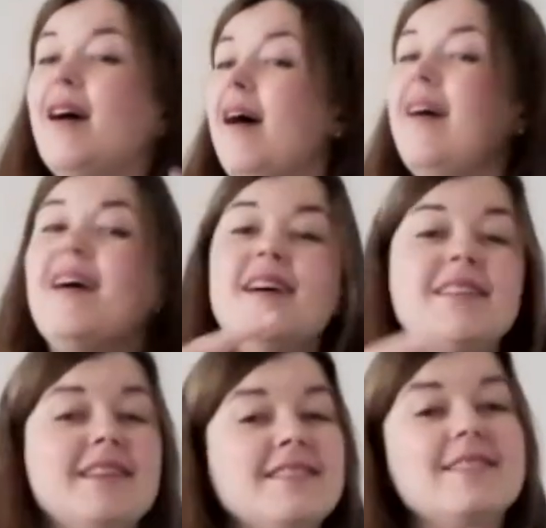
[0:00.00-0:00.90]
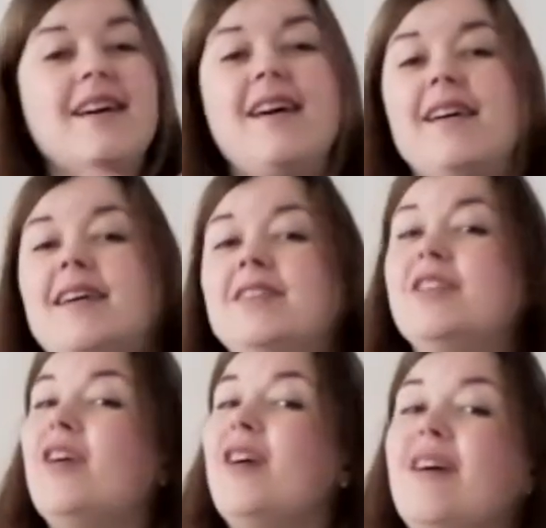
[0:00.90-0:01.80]
On and on,
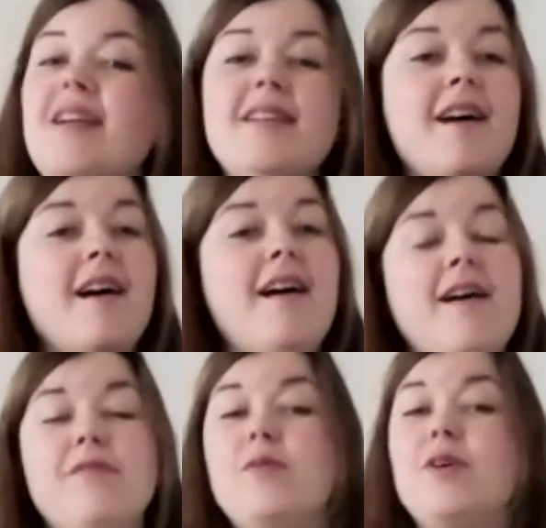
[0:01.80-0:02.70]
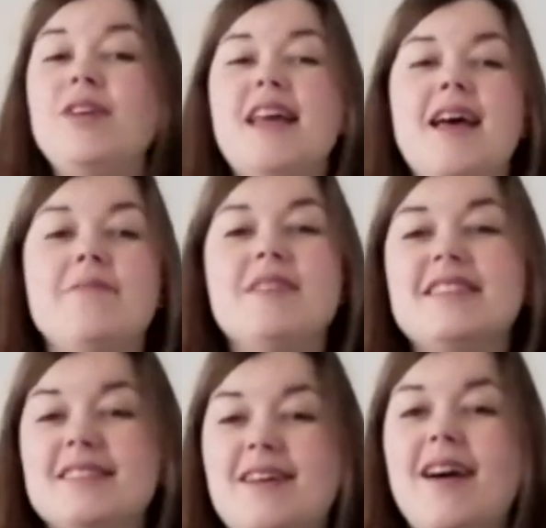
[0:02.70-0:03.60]
your love will never
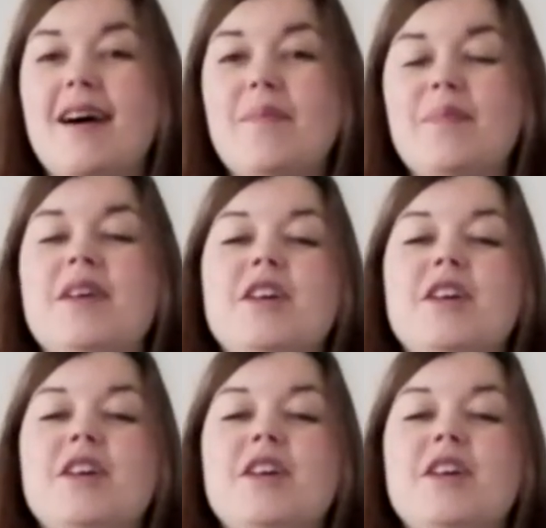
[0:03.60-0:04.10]
stop,